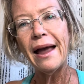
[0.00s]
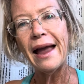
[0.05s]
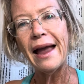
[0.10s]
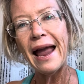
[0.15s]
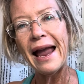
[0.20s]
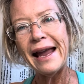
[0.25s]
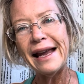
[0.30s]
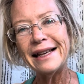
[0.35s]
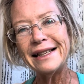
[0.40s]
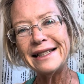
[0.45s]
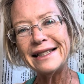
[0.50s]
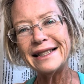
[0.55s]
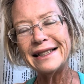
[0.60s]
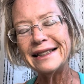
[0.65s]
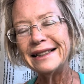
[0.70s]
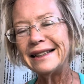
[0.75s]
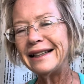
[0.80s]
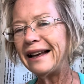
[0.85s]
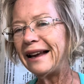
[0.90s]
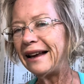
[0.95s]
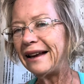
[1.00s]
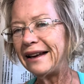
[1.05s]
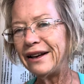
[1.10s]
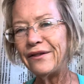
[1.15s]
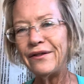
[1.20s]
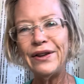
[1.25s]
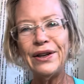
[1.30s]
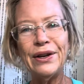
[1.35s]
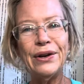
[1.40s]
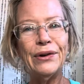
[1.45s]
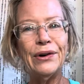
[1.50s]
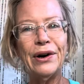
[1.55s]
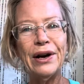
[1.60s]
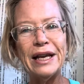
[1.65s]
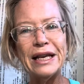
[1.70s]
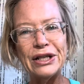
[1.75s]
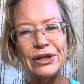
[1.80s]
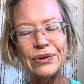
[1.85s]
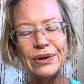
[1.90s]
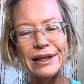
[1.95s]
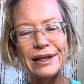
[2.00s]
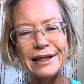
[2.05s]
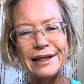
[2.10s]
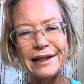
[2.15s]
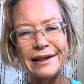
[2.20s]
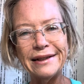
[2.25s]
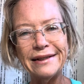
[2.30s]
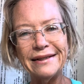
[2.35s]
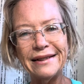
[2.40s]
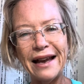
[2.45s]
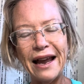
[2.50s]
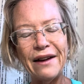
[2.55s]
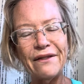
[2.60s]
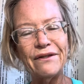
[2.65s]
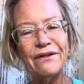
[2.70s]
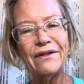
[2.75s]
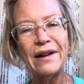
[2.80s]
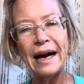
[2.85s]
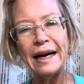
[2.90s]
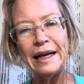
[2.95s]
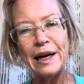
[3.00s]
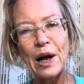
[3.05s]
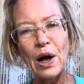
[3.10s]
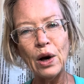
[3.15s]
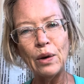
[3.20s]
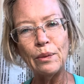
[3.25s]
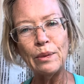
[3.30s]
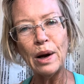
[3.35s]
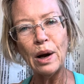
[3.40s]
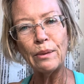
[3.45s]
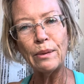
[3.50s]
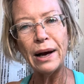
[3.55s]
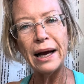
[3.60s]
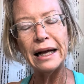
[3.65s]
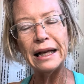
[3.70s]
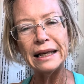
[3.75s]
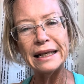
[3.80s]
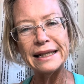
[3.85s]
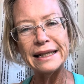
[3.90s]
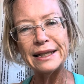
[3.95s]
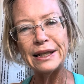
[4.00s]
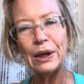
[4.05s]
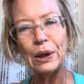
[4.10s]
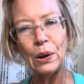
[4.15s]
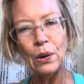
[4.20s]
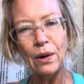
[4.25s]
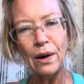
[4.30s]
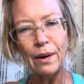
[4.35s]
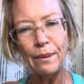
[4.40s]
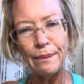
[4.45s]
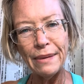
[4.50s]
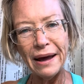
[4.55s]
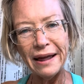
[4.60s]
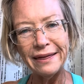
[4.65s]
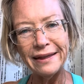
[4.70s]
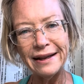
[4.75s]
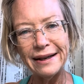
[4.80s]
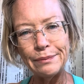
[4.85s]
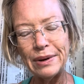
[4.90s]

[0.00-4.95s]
And if you are interested in finding out about my holistic low carb method,